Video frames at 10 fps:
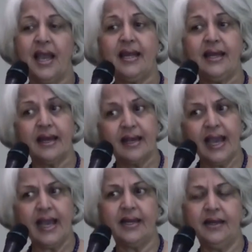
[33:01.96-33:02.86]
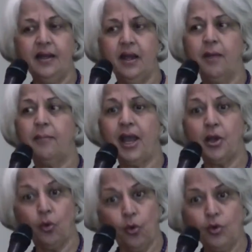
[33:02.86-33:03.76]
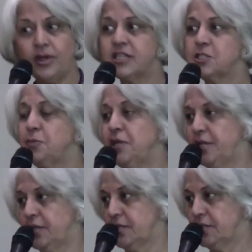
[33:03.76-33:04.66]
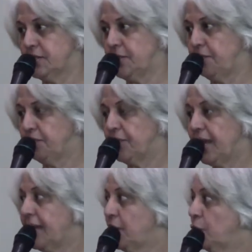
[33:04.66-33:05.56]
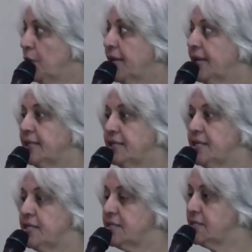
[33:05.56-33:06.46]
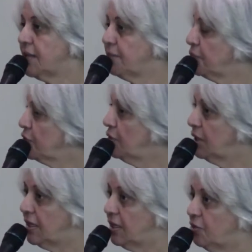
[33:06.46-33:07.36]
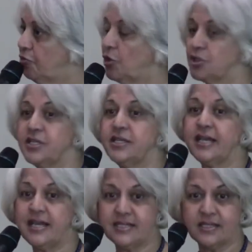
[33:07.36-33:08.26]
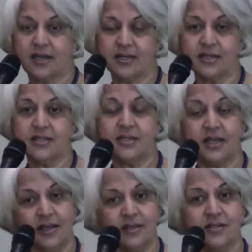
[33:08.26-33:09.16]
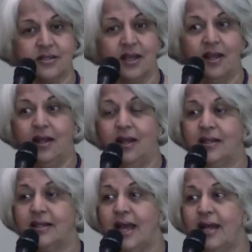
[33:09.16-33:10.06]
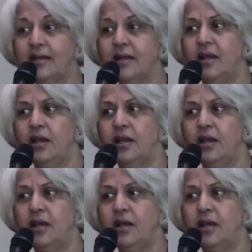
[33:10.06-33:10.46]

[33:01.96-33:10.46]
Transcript: And again, my own experience at looking at these 40 case studies is that